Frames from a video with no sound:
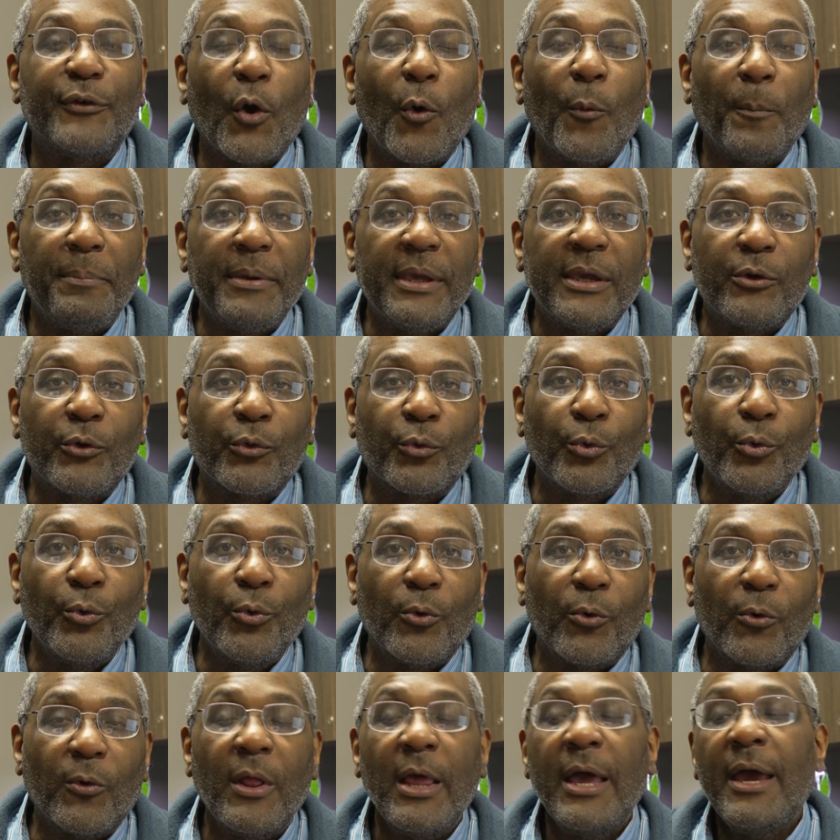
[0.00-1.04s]
Don't Be
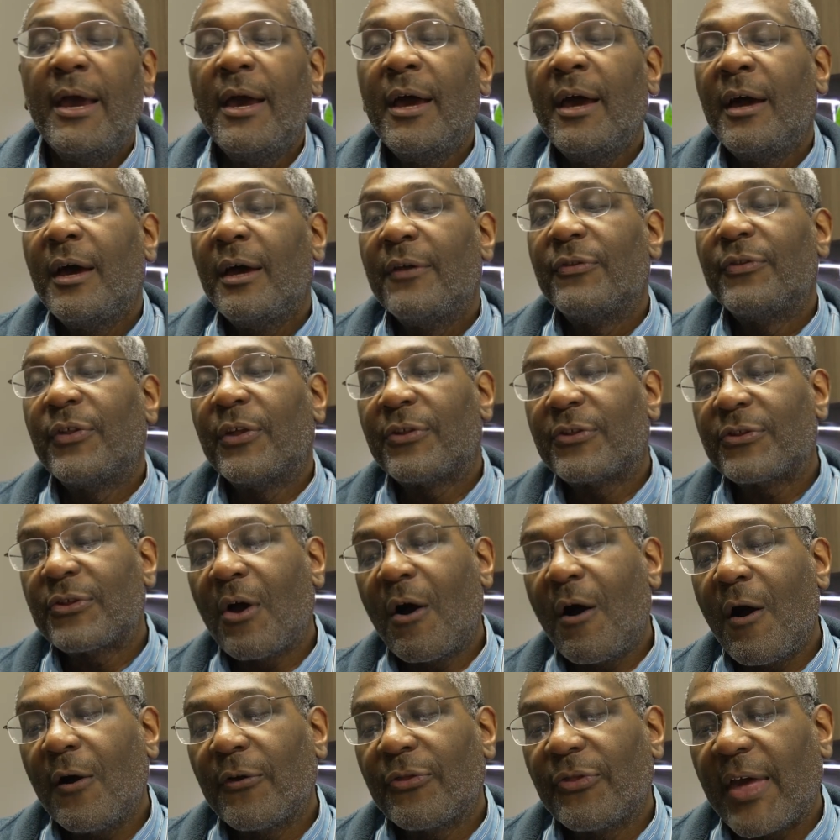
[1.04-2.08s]
Cruel, the
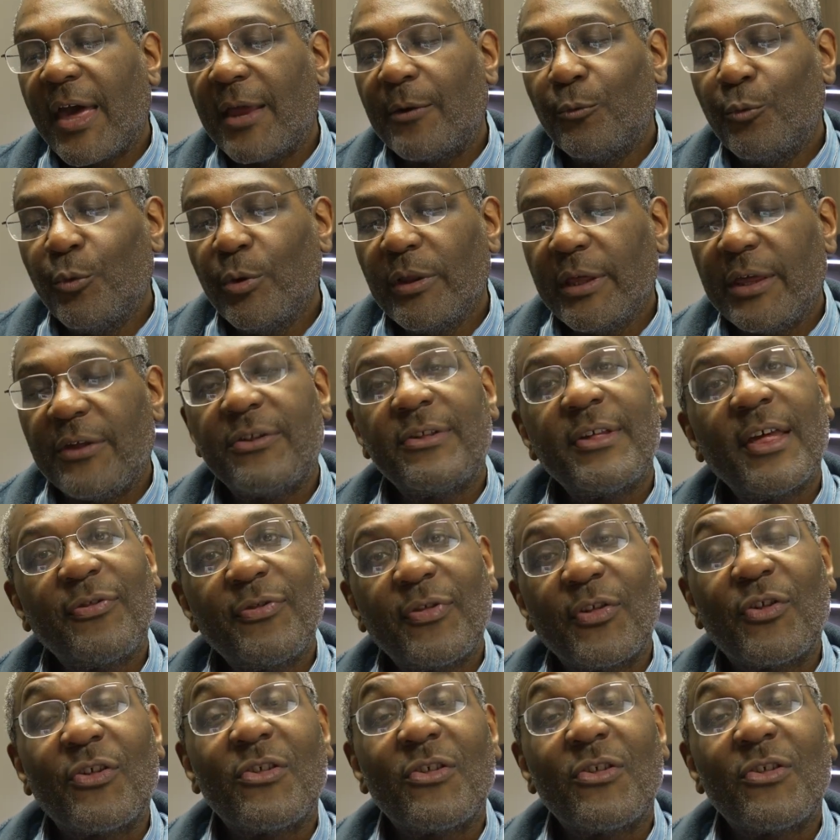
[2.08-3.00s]
song that really set the